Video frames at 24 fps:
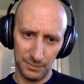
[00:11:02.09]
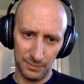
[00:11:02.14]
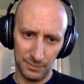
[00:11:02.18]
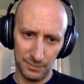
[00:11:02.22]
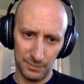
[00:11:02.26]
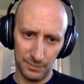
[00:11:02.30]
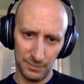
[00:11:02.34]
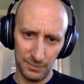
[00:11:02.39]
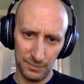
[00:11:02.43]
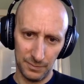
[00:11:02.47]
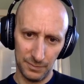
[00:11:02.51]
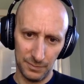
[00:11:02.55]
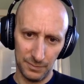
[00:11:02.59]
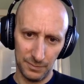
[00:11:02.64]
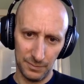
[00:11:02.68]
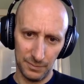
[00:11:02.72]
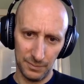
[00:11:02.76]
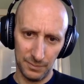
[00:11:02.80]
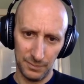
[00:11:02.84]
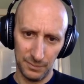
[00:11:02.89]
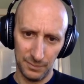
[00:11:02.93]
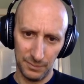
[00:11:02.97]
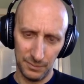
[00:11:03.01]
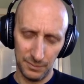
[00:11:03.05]

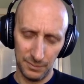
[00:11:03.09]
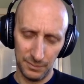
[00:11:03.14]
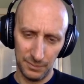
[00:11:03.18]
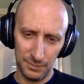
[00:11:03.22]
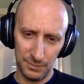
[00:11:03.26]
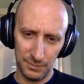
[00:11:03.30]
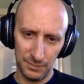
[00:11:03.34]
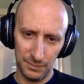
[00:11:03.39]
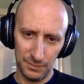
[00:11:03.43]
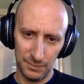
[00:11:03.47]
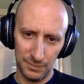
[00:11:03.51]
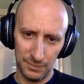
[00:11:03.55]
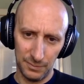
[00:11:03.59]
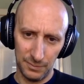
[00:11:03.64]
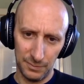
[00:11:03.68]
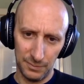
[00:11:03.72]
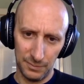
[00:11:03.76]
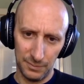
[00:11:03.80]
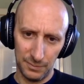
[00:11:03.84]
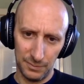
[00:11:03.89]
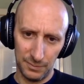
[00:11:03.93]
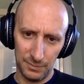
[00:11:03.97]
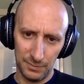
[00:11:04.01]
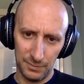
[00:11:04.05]

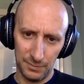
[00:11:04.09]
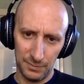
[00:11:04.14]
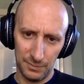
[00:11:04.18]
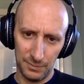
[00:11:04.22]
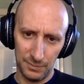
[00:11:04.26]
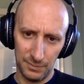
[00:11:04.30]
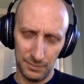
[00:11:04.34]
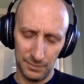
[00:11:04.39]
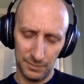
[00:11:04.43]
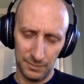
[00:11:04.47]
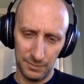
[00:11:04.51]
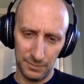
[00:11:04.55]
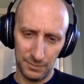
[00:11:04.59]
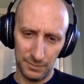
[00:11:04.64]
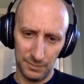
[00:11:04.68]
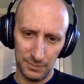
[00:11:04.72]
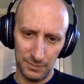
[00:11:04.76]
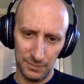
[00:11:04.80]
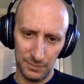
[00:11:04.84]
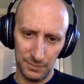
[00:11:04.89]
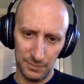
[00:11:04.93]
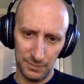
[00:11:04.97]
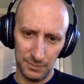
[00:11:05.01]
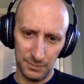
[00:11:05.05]

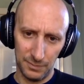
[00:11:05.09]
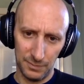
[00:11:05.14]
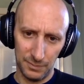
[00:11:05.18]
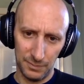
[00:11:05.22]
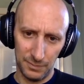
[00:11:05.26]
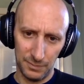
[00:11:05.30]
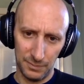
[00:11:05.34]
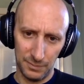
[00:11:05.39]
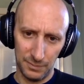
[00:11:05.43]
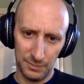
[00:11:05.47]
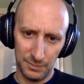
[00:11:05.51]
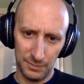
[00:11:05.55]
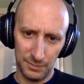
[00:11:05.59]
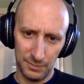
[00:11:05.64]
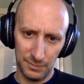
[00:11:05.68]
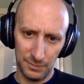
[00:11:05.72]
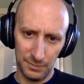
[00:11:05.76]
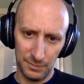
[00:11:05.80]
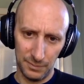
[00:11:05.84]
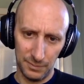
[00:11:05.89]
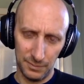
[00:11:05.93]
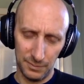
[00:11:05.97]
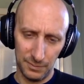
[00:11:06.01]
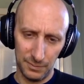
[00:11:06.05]

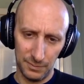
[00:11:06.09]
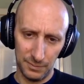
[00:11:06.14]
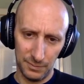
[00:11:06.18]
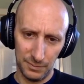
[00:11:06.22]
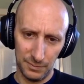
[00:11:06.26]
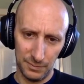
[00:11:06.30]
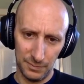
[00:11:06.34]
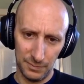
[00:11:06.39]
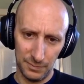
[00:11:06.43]
(silent)